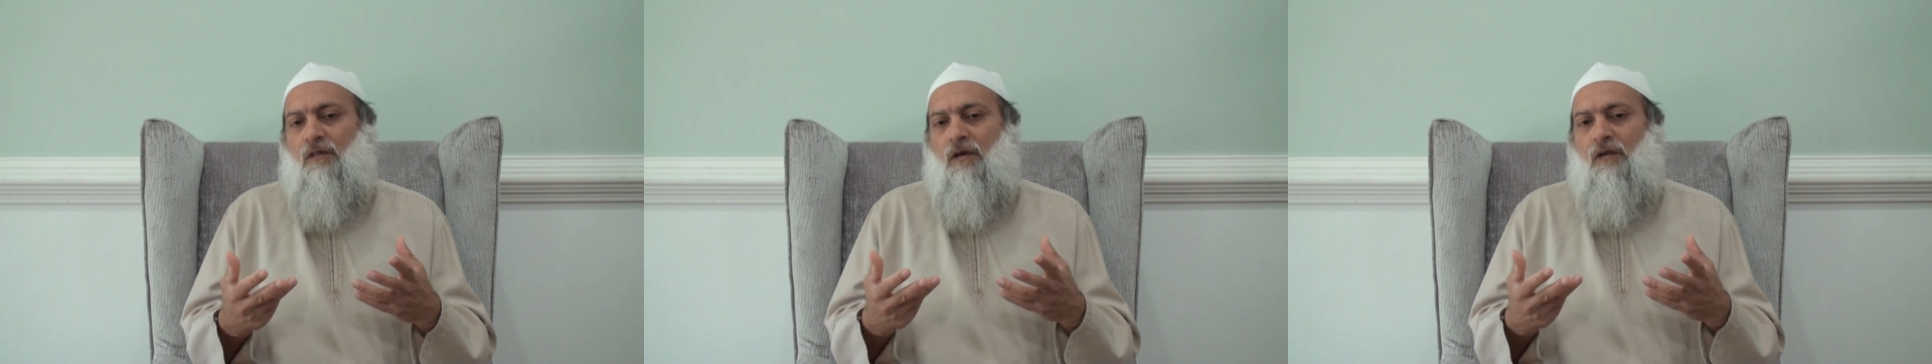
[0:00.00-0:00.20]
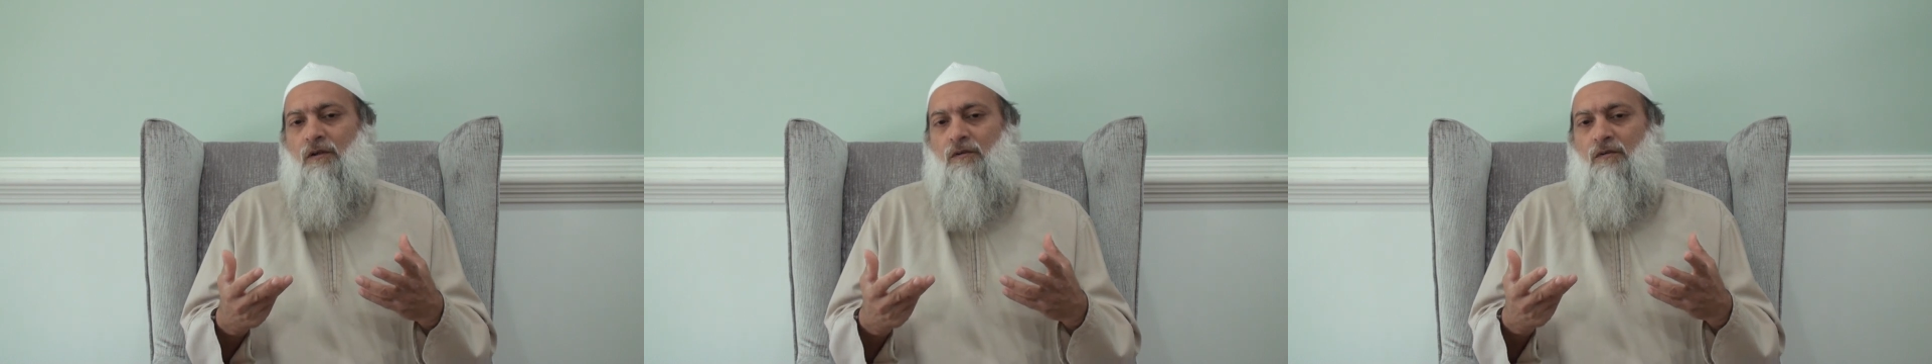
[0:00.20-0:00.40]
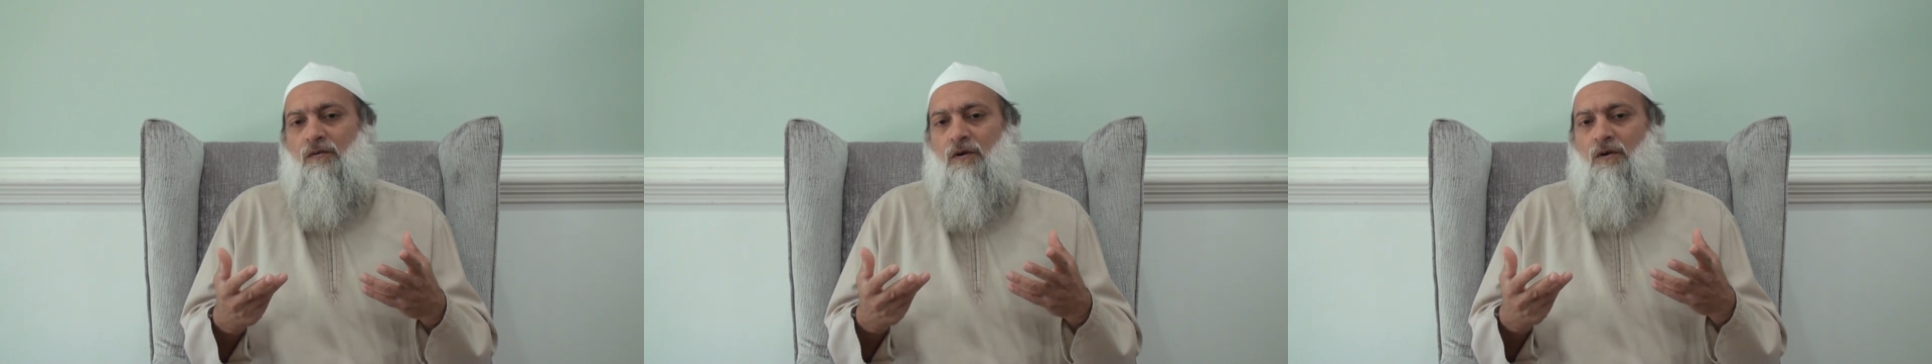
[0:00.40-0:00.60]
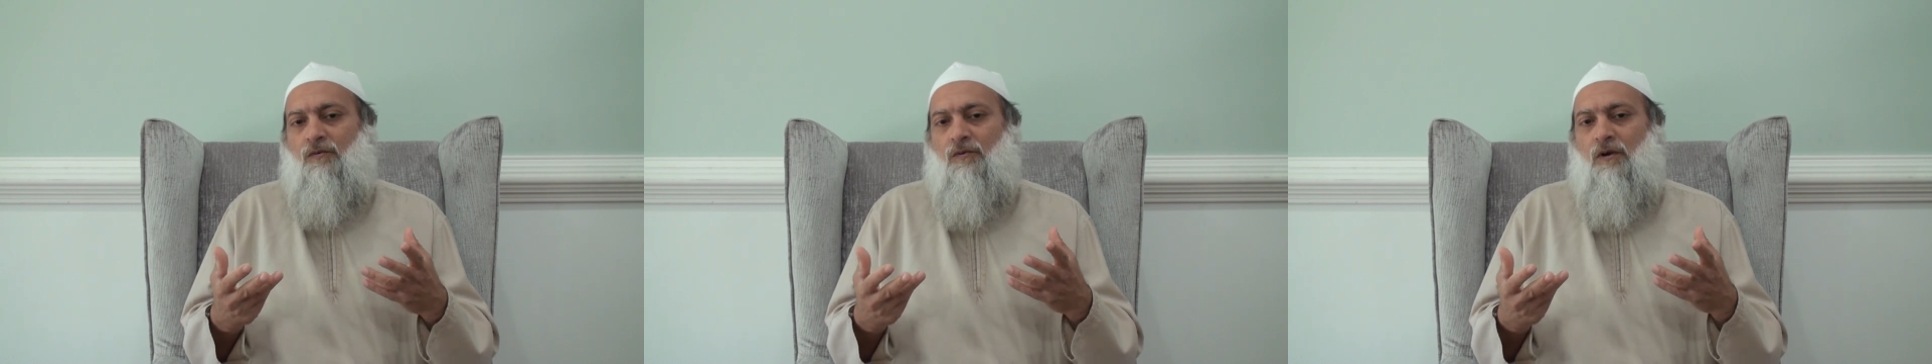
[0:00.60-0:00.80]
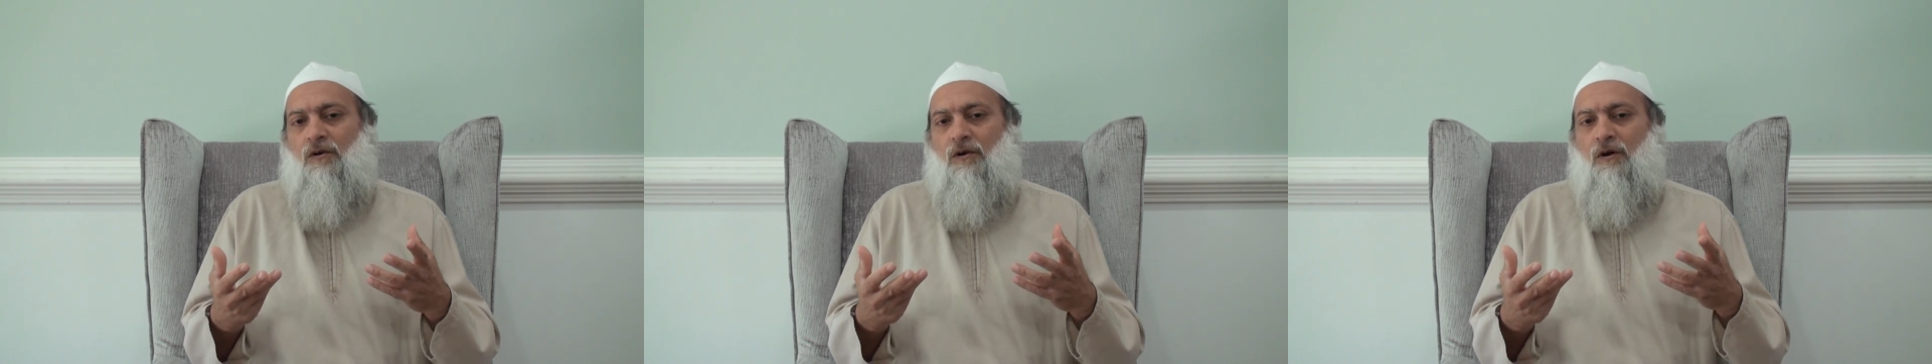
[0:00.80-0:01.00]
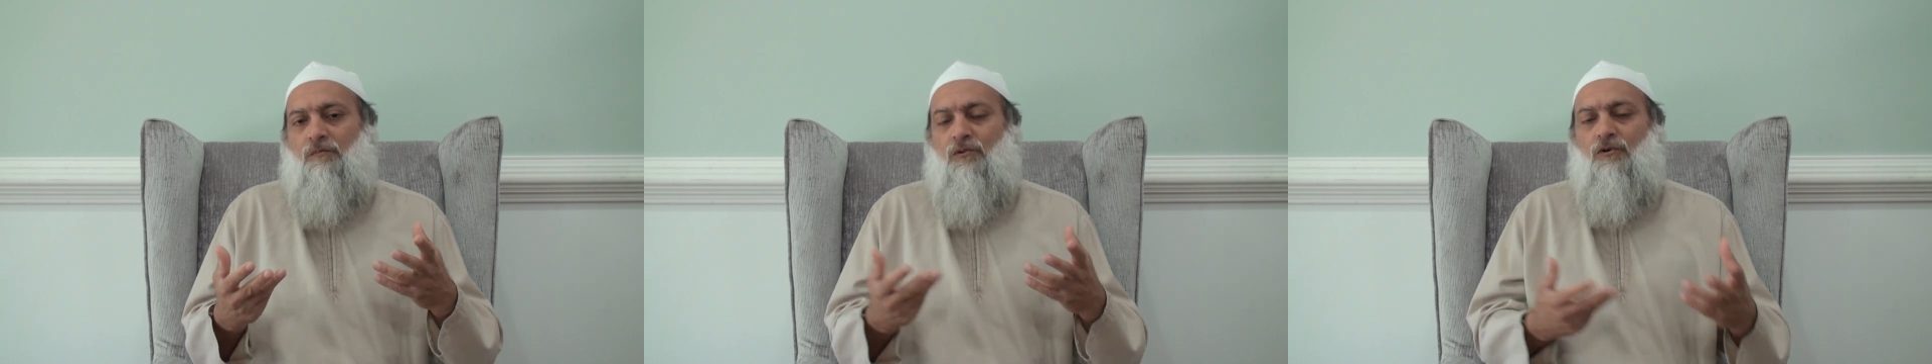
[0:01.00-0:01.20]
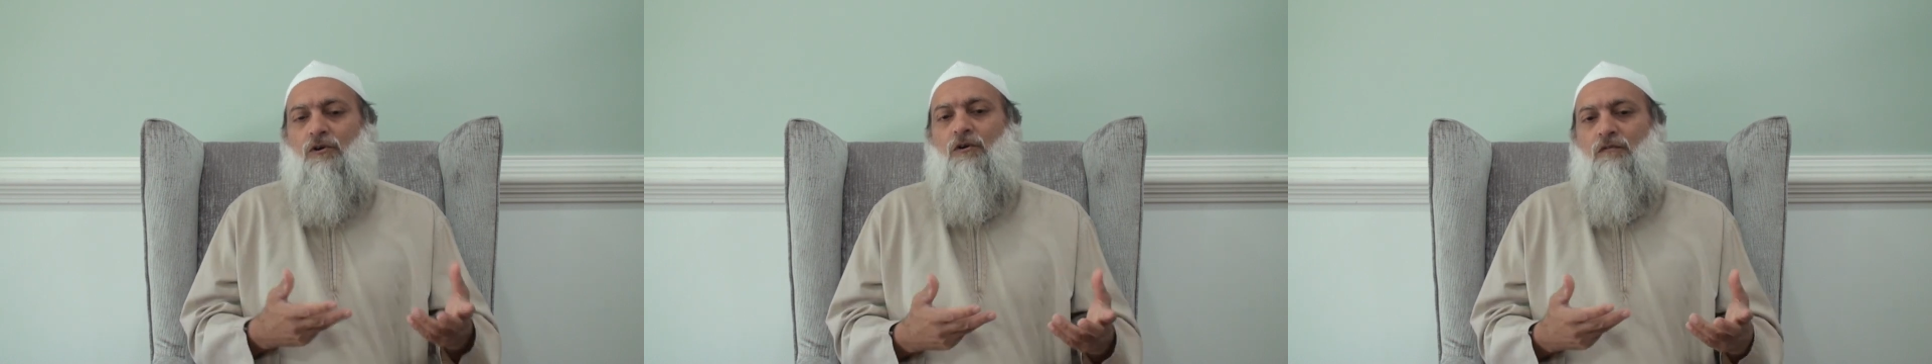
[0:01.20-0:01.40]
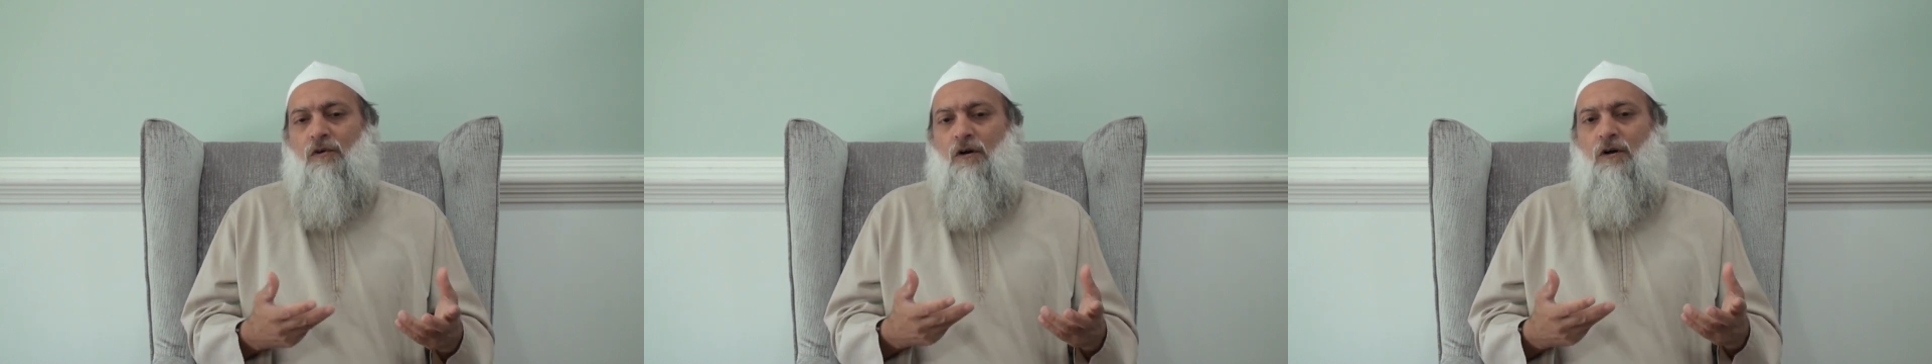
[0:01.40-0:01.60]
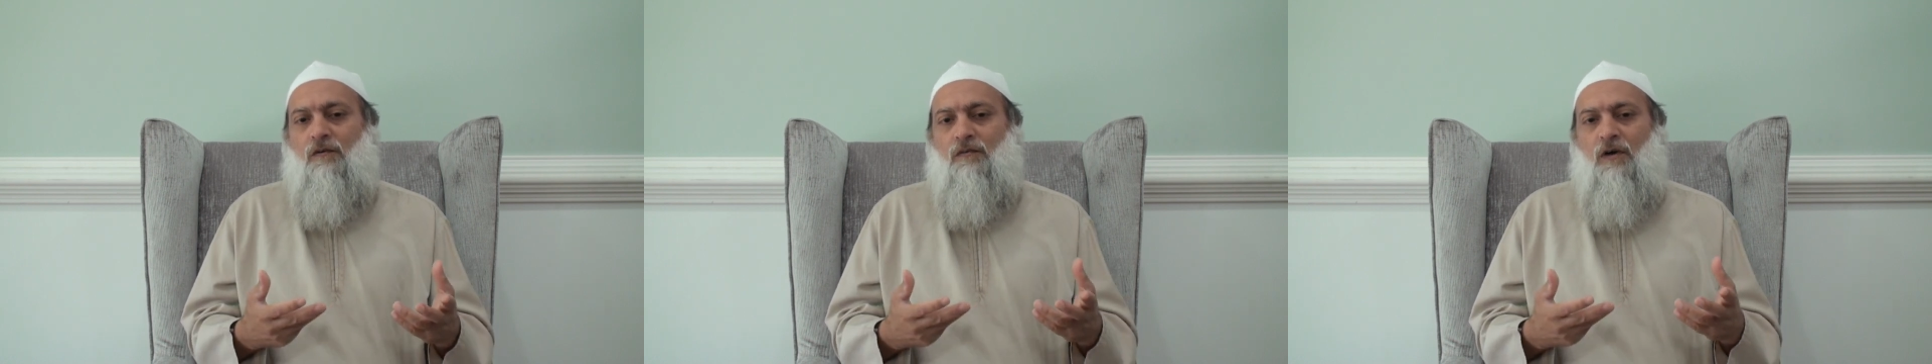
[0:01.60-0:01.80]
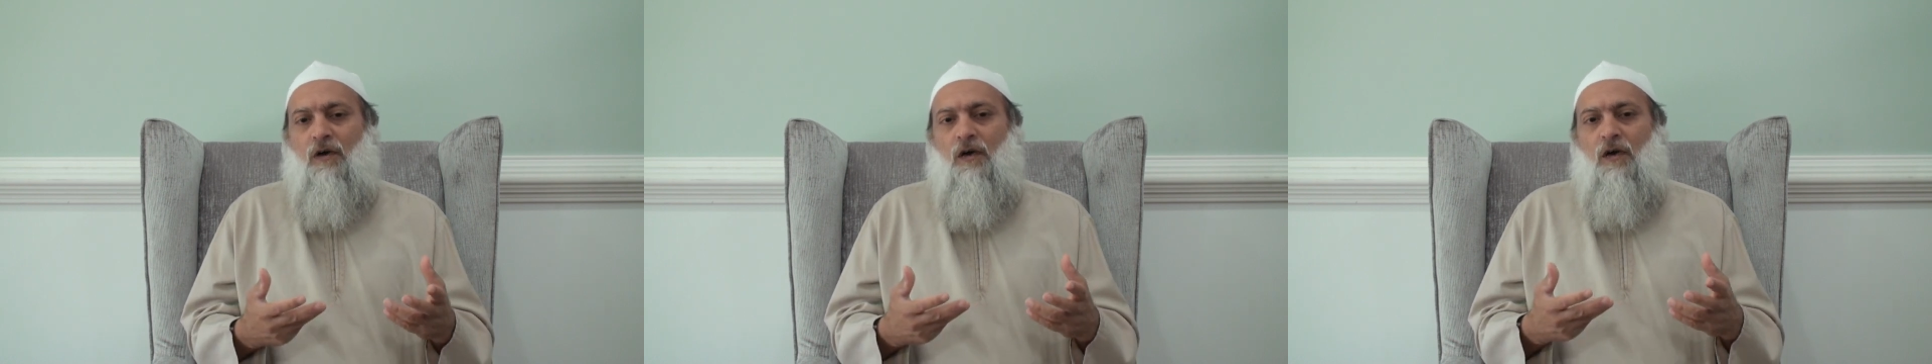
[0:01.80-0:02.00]
that you know we don't approve
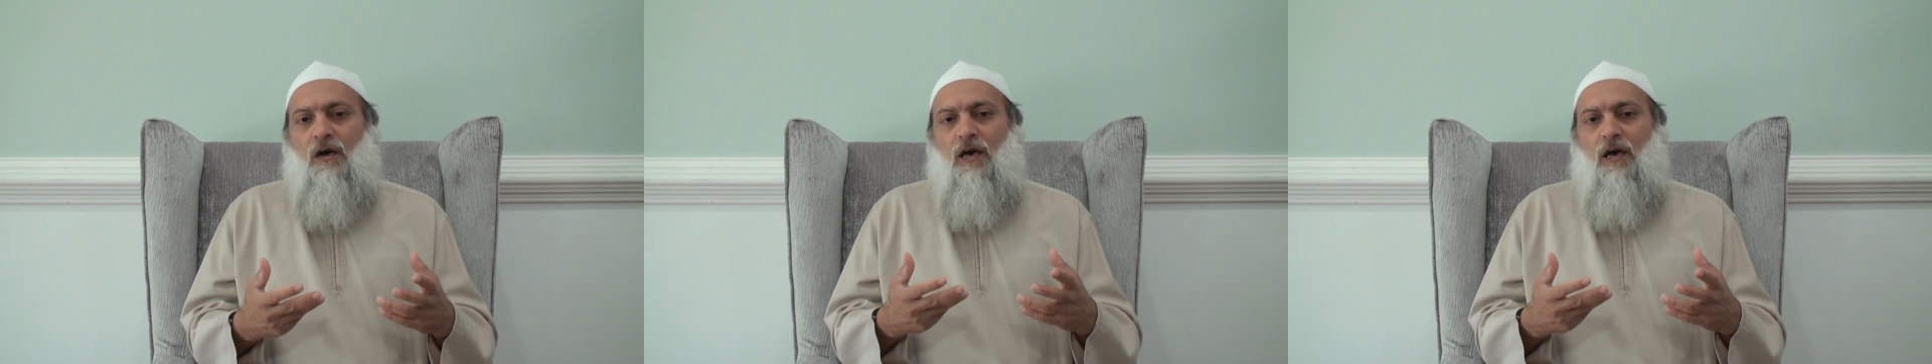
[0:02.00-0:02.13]
of